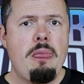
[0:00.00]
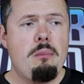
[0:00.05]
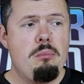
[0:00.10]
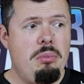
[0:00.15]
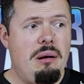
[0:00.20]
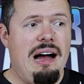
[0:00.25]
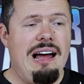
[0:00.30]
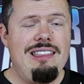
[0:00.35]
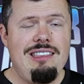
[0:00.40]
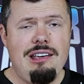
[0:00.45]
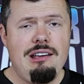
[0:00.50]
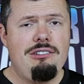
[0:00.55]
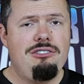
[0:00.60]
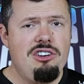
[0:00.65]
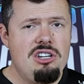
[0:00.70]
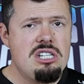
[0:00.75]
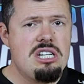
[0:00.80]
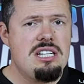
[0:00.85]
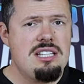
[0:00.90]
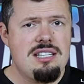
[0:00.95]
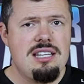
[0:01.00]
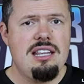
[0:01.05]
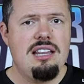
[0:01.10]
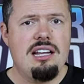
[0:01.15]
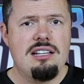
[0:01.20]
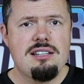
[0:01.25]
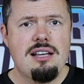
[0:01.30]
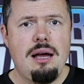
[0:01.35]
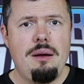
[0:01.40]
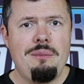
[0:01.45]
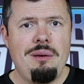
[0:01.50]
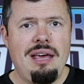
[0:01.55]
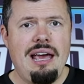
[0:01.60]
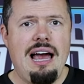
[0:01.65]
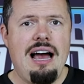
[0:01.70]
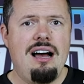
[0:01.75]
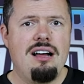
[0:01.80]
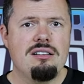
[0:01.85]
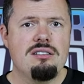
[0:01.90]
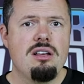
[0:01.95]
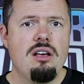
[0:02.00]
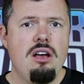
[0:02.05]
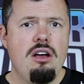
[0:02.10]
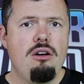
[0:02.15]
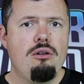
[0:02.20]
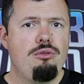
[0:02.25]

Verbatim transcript: by the efficiency that's coming out